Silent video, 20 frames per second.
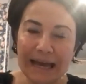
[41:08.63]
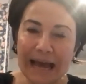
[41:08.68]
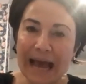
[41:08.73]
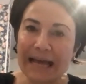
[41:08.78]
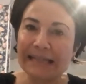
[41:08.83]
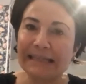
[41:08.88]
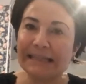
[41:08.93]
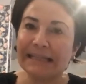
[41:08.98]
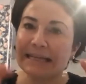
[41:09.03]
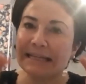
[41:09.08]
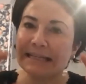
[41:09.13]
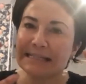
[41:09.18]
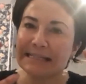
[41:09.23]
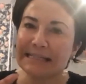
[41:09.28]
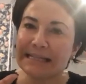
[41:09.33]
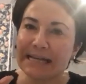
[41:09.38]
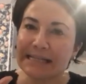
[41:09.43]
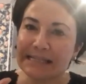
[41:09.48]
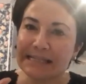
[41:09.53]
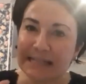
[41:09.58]
It is
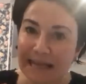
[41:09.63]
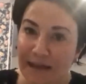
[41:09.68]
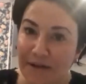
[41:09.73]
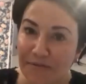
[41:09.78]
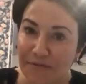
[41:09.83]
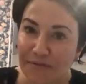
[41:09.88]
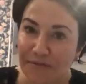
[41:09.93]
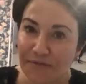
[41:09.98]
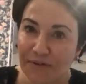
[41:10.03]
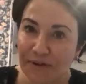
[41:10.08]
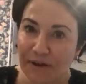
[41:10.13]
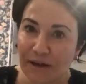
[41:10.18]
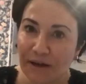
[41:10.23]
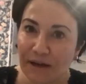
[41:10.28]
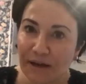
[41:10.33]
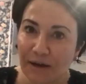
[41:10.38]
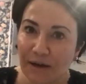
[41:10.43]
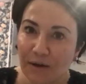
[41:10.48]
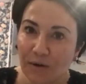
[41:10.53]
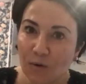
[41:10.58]
as if
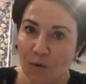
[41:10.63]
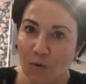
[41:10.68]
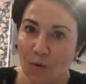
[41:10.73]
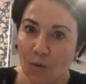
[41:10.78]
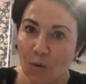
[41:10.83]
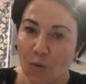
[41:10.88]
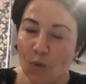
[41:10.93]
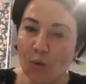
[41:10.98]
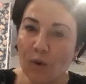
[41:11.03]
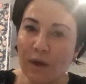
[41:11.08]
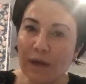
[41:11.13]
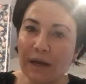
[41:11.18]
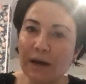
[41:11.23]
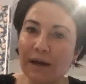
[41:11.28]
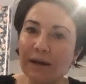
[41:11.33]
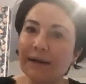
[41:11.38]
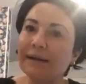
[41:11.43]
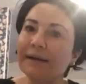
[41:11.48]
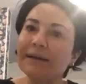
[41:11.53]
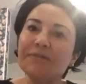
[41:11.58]
we
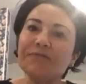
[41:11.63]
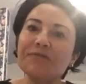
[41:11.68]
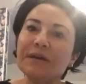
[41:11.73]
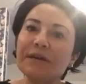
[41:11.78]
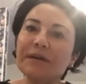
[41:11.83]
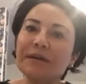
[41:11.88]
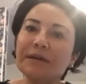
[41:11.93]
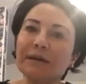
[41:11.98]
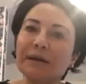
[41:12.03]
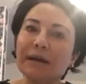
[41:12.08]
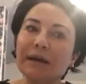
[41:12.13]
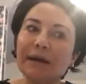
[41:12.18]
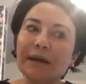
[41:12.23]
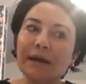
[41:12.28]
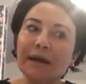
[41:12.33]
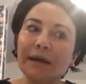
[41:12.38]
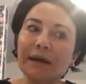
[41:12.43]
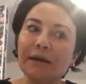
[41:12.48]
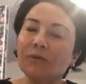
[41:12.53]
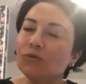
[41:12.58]
are living
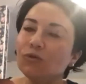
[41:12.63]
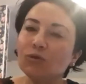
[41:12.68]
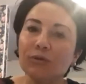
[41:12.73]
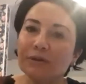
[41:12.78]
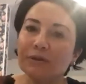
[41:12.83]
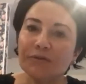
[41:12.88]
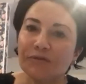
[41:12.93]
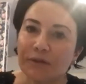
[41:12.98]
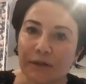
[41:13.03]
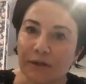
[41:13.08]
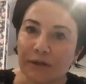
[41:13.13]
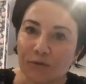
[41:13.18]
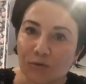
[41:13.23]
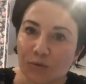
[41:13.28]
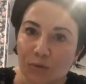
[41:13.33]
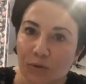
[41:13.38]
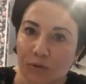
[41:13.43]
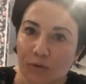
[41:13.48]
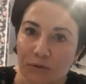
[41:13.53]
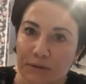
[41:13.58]
in two different
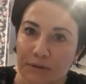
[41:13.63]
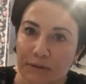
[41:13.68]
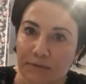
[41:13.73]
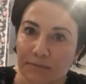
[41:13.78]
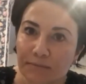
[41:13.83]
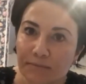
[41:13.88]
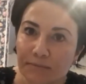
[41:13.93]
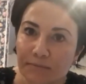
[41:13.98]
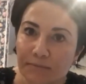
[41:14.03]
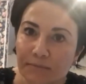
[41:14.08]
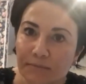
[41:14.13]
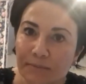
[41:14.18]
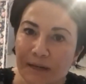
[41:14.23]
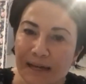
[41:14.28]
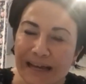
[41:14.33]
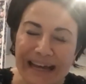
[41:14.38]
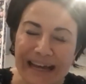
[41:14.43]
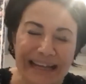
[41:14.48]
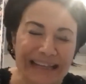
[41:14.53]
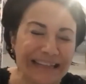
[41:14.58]
worlds.
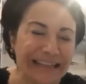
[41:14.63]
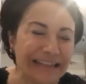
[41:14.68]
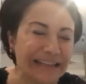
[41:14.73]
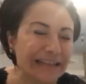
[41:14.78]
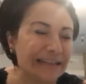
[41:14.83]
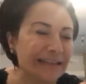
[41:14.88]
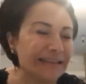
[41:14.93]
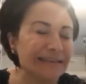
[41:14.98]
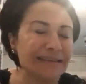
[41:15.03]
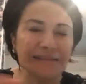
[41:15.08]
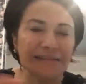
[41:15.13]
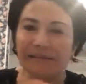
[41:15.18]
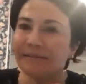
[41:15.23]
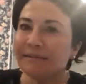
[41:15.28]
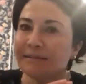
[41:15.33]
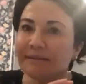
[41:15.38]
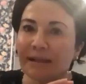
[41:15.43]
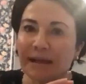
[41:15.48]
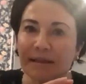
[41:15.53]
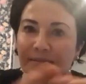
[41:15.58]

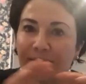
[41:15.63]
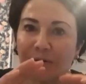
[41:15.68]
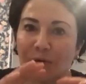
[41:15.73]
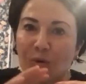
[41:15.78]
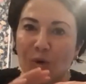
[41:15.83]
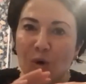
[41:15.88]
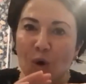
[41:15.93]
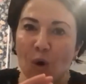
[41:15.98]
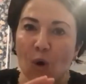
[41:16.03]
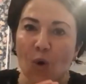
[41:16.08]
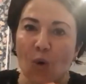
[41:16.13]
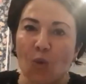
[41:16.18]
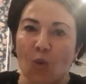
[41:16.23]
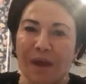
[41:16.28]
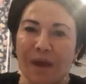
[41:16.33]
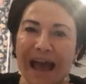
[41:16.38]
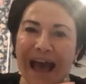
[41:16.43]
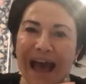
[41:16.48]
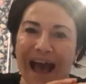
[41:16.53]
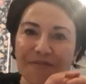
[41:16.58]

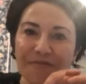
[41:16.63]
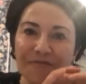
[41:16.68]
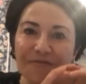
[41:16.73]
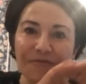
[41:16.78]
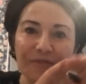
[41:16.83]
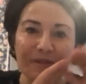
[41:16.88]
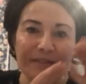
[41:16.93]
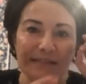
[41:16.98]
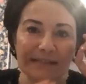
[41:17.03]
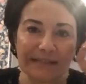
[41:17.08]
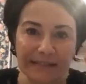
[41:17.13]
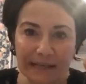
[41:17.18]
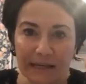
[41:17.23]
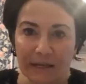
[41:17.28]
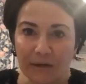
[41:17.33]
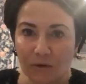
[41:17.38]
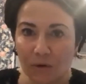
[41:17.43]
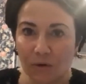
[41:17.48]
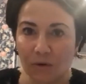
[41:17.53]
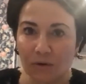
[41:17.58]
We have
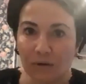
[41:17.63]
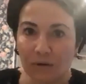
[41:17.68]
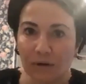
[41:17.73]
zero